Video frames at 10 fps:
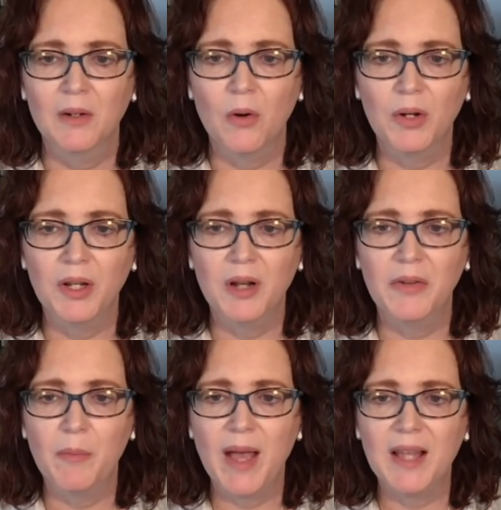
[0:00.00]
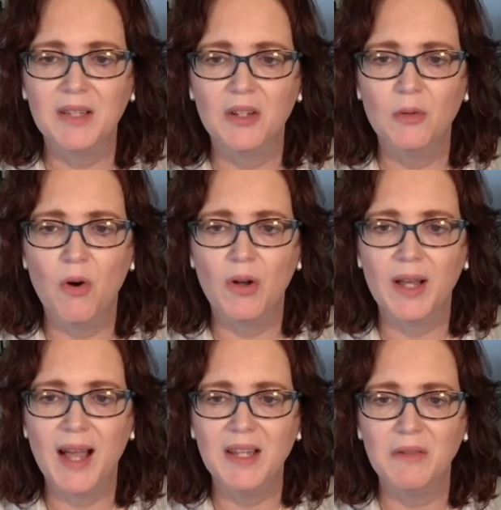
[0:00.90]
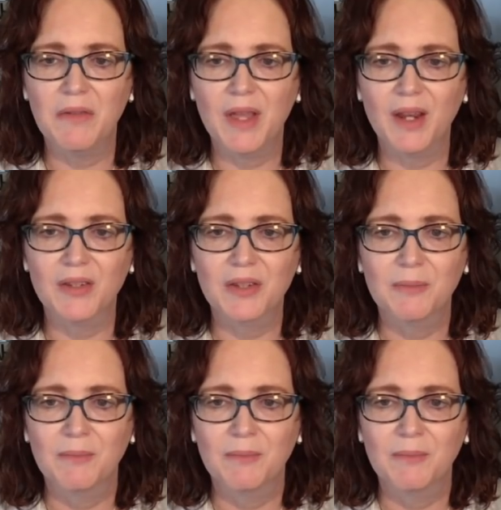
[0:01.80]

Holding on to the past can do all kinds of things.